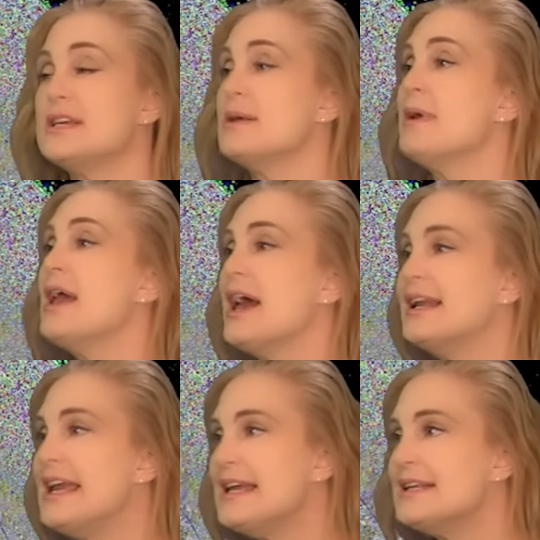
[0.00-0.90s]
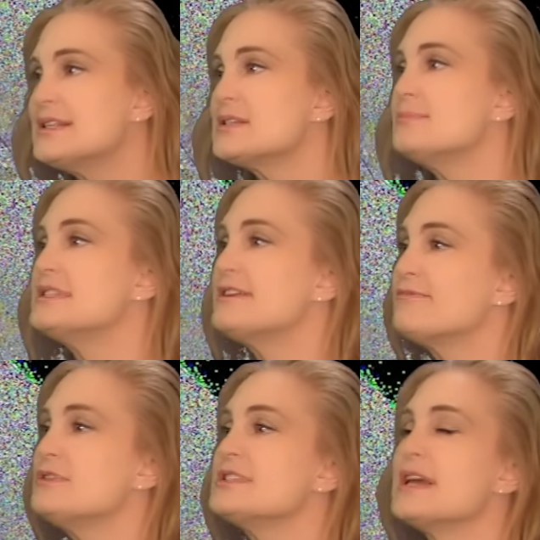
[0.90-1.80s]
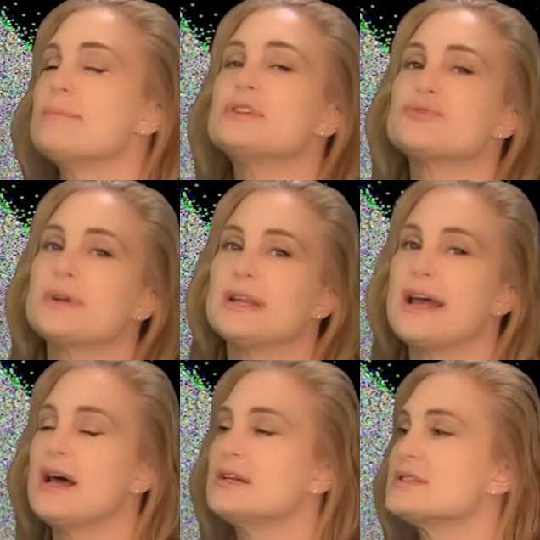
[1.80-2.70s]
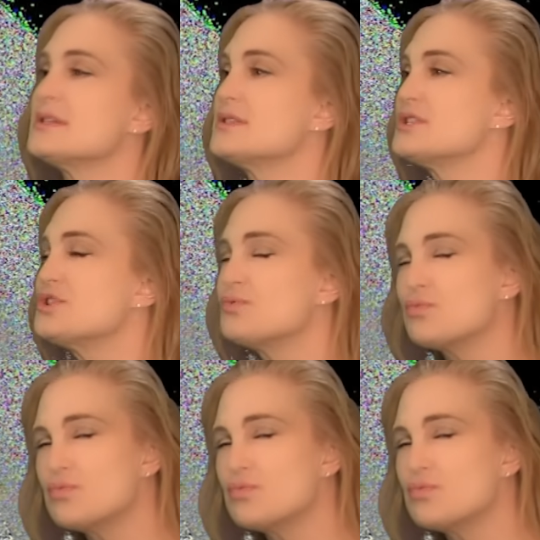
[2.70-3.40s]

team, and he did some difference imagery analysis to